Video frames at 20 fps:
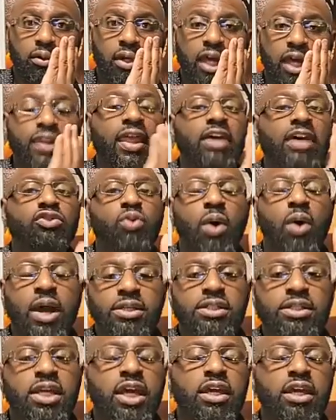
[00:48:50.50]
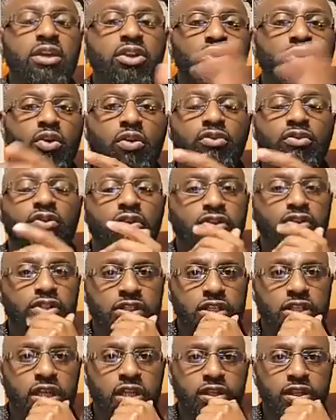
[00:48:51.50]
And that's why it's King of the North
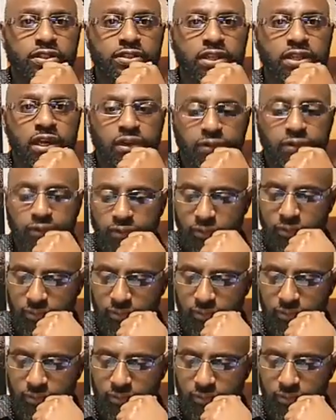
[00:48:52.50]
versus King of the South.